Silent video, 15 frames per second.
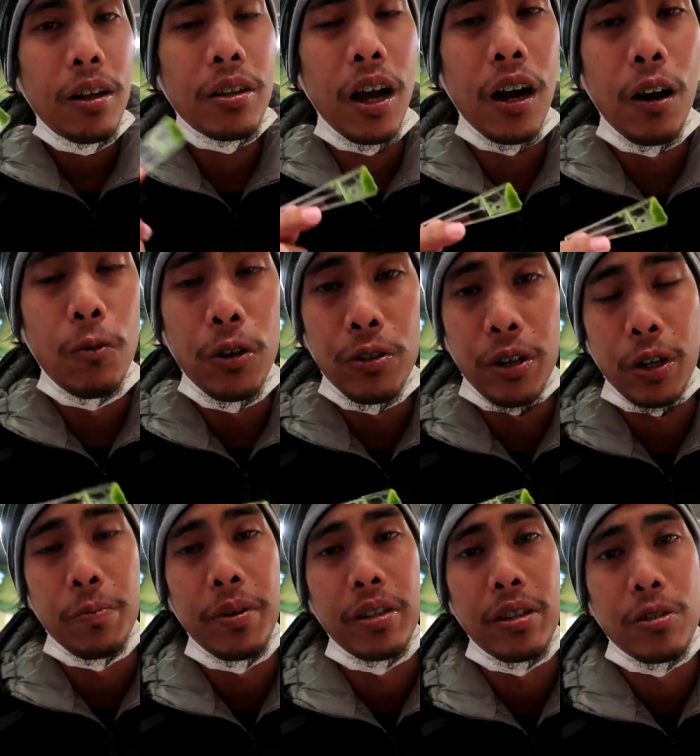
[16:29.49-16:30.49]
Yeah, I won't
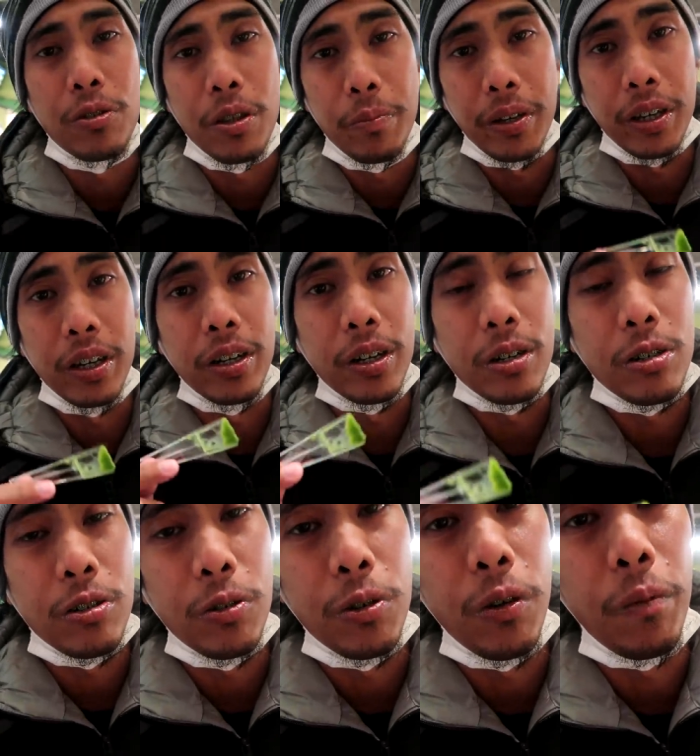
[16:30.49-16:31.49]
recommend this to the
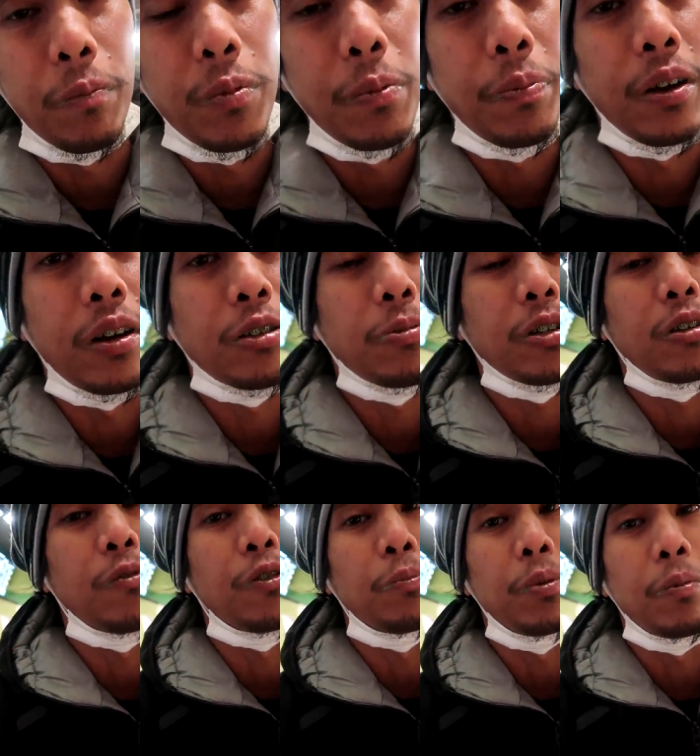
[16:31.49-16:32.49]
beginners, so
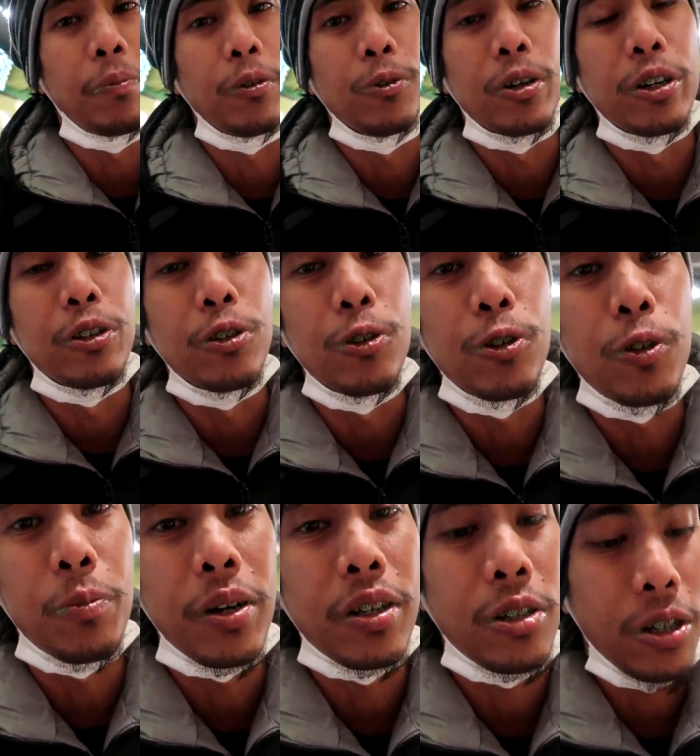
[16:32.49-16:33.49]
especially for people who are new
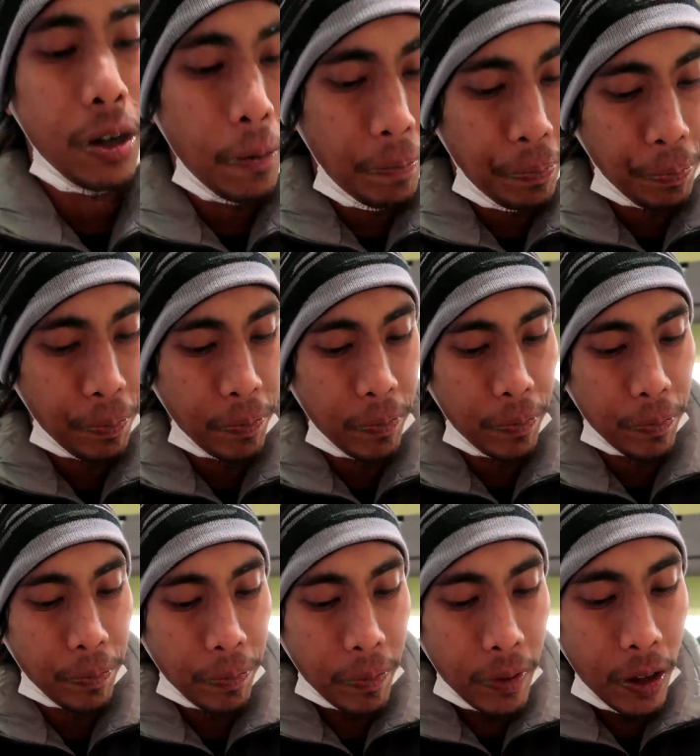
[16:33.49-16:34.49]
to matcha,
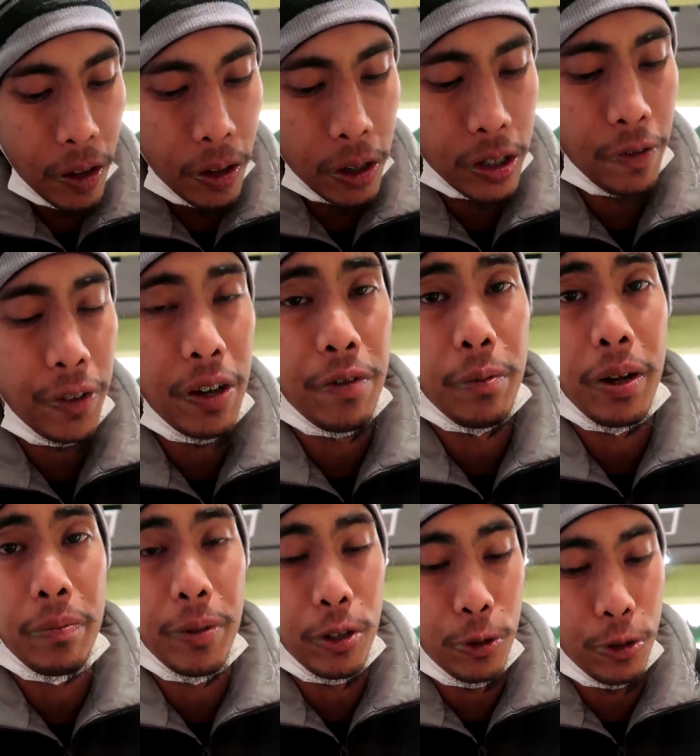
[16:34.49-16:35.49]
because the flavor
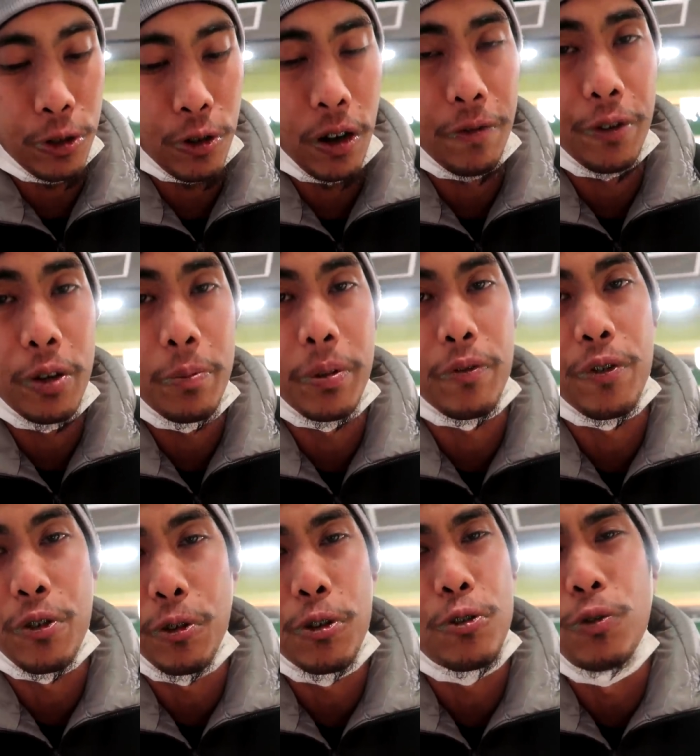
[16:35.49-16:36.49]
might be too strong for you. But
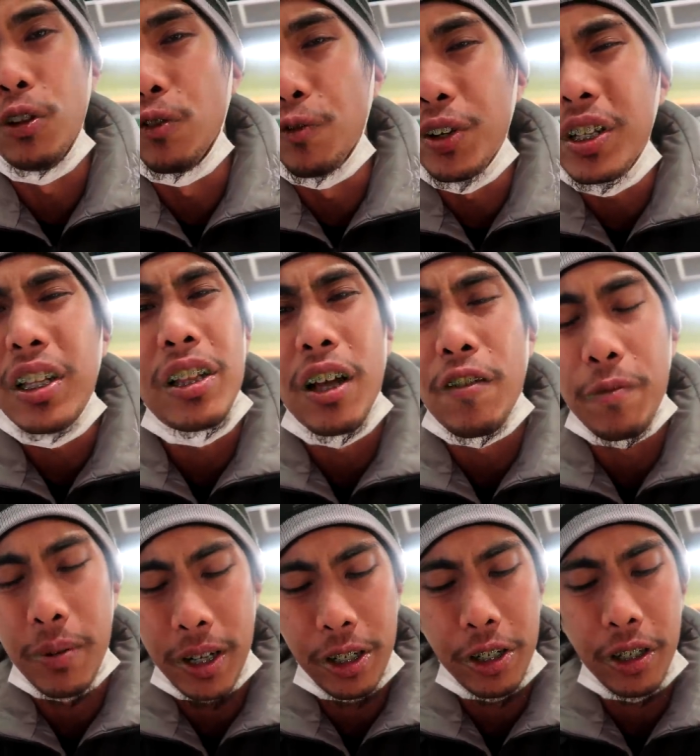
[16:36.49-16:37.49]
for those who really love
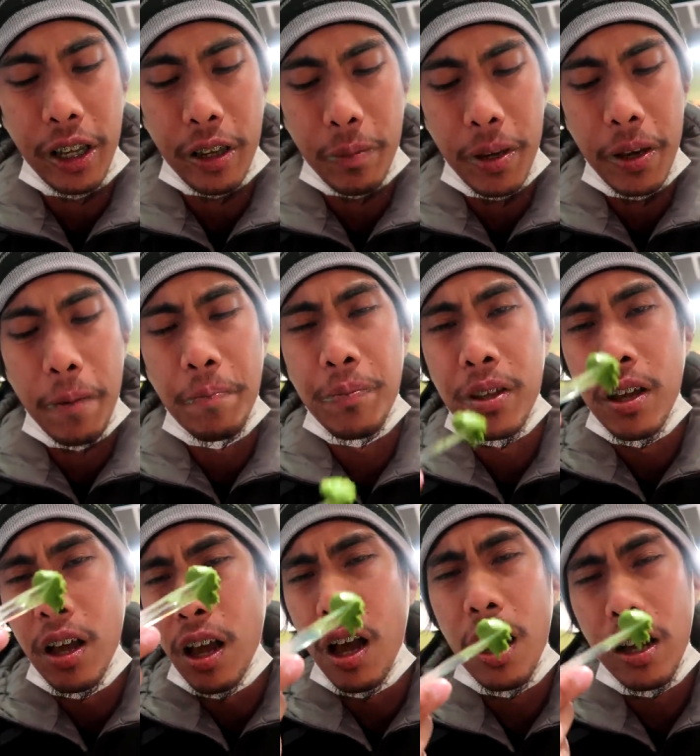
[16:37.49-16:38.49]
matcha, like me,
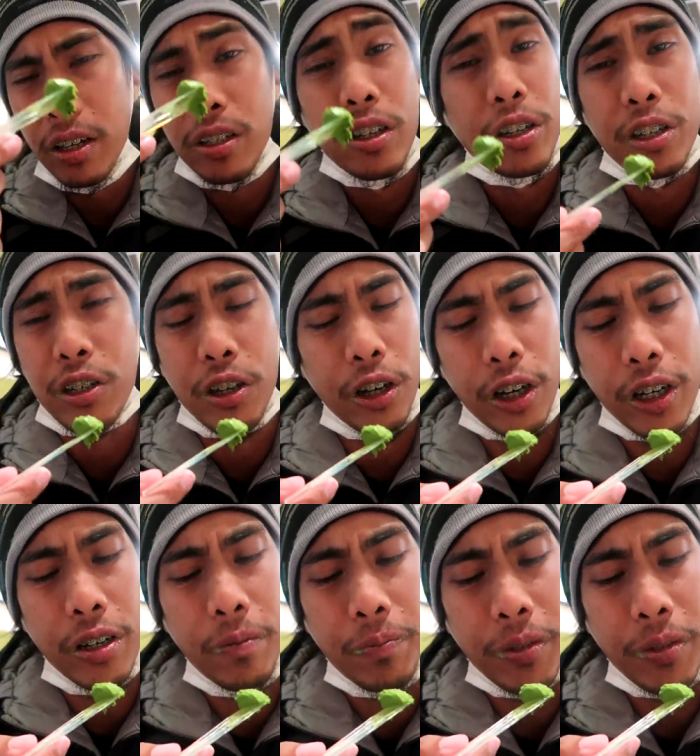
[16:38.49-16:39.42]
this is good.